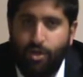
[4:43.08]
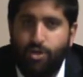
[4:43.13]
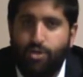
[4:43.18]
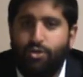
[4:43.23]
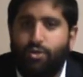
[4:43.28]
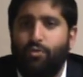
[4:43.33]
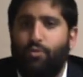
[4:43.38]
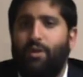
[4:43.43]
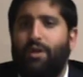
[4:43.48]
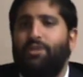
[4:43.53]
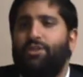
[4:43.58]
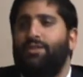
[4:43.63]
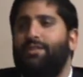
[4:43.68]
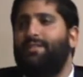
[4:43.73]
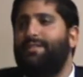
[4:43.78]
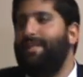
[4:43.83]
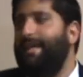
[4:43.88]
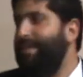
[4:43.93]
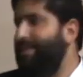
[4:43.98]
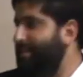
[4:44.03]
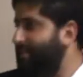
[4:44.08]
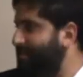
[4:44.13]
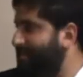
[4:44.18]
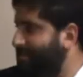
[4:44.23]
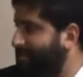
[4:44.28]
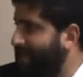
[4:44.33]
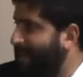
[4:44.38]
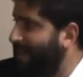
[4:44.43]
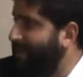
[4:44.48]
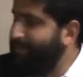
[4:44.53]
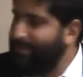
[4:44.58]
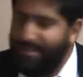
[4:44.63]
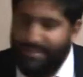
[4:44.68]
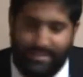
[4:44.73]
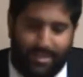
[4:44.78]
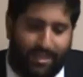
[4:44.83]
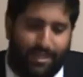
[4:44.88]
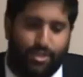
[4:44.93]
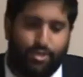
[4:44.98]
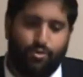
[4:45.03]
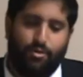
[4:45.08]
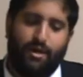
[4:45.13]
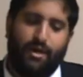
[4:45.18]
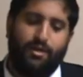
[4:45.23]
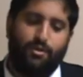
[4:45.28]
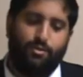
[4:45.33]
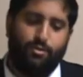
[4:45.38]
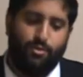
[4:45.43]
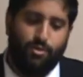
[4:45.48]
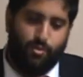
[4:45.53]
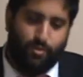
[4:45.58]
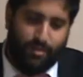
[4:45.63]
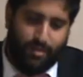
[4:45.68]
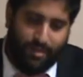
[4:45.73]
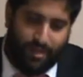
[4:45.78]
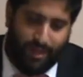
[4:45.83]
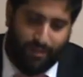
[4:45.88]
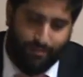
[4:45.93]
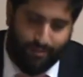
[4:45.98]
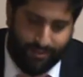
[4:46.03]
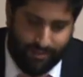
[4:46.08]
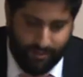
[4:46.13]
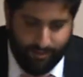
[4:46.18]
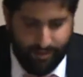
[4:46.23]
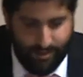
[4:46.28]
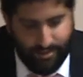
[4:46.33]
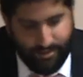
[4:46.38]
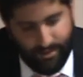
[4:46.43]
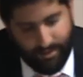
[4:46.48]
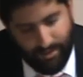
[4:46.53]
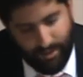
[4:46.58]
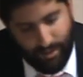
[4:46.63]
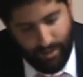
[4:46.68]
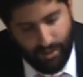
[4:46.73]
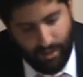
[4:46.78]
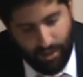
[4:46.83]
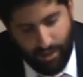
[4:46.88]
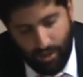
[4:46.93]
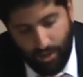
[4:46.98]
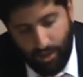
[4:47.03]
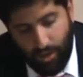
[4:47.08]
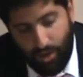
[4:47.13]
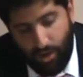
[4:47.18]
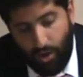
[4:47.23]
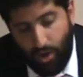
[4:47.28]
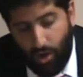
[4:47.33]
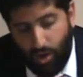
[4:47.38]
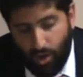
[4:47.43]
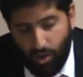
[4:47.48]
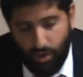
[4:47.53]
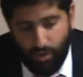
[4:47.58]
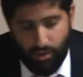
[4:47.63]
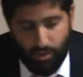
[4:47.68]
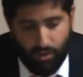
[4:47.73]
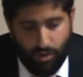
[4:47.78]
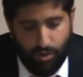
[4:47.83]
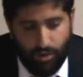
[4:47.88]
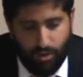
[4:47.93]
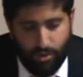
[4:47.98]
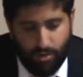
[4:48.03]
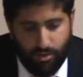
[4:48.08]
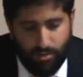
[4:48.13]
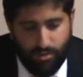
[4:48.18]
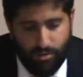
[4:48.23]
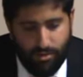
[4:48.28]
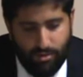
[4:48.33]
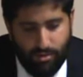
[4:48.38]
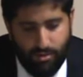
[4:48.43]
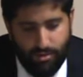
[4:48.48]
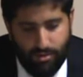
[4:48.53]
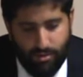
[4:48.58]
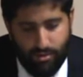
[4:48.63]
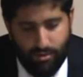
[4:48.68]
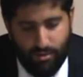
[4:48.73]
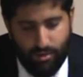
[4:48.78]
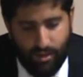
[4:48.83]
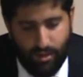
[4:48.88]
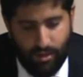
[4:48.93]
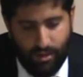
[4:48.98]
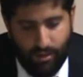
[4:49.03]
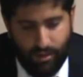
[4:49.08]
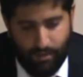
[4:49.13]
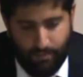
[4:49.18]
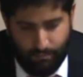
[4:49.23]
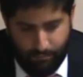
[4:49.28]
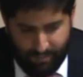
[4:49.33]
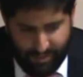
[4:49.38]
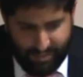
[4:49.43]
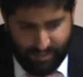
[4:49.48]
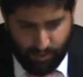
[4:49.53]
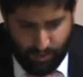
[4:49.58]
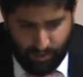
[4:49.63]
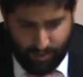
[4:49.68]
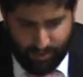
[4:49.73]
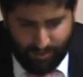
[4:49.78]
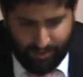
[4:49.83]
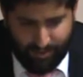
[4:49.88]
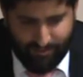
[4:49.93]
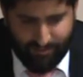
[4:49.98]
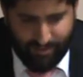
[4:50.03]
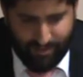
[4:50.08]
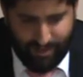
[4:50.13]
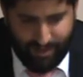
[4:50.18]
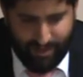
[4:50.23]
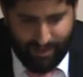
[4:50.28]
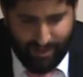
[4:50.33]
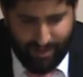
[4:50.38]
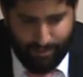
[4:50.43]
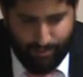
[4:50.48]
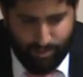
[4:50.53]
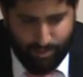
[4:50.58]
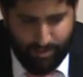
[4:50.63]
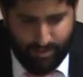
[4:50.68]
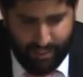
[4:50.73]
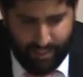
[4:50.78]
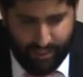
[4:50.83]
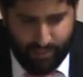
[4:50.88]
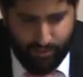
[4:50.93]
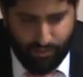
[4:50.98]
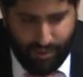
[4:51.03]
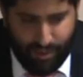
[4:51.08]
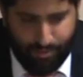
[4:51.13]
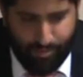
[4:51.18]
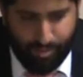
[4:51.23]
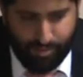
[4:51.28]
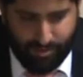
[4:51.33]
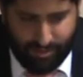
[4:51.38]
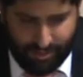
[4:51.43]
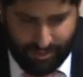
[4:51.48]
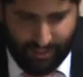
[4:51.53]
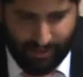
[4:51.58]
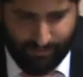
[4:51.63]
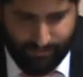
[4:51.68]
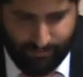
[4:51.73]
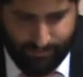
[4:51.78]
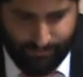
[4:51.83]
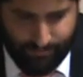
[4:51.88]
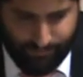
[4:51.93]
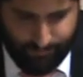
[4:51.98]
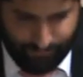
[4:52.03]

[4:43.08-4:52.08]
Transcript: So one should set their time to study Shulchan Aruch with the commentaries, oh, or mitoch divrei rabotenu haposkim,